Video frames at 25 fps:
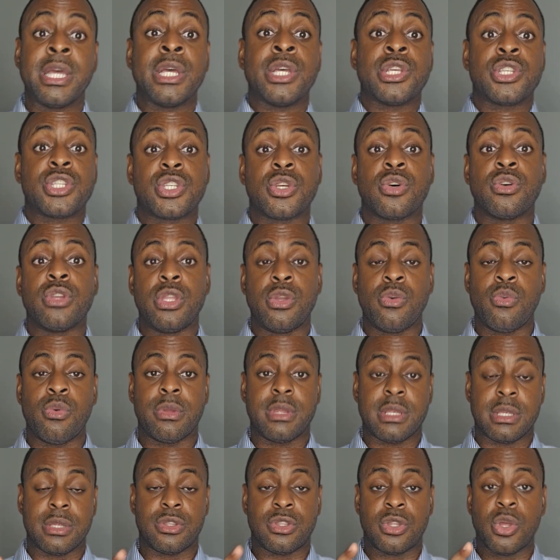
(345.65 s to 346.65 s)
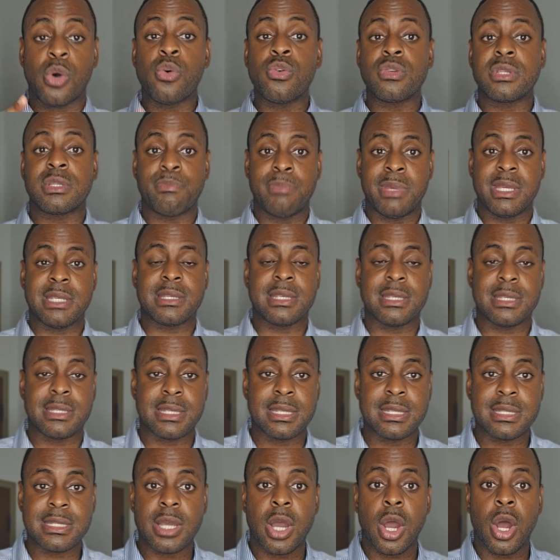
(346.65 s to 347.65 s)
so those
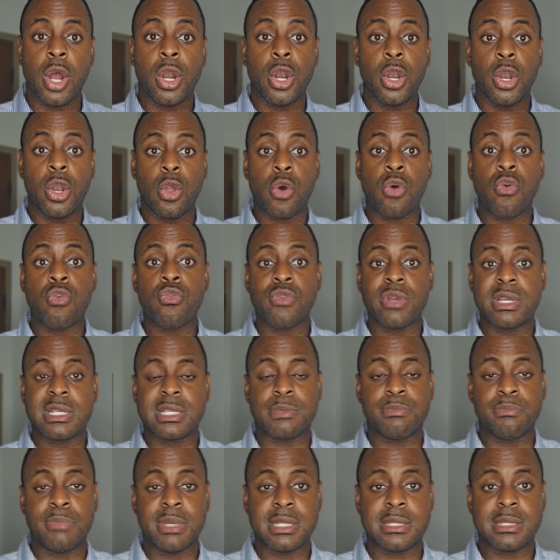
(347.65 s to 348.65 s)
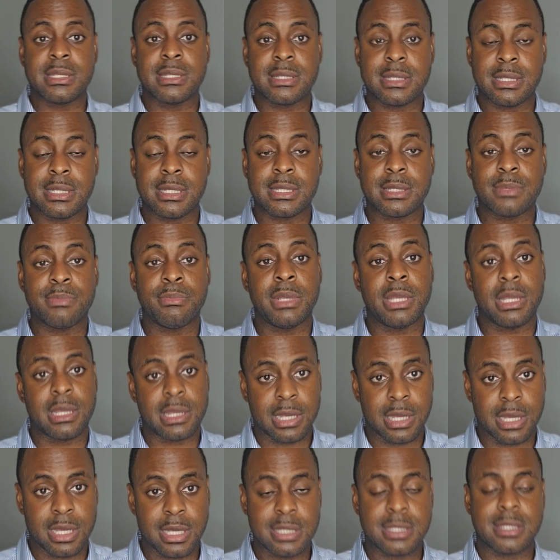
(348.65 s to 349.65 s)
businesses are low risk businesses
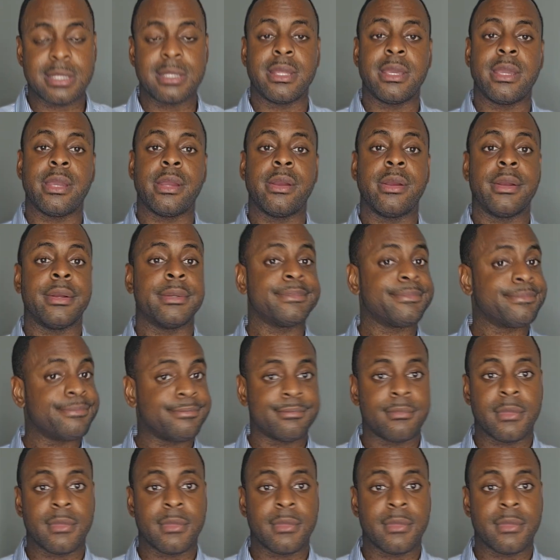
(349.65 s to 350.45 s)
because they're,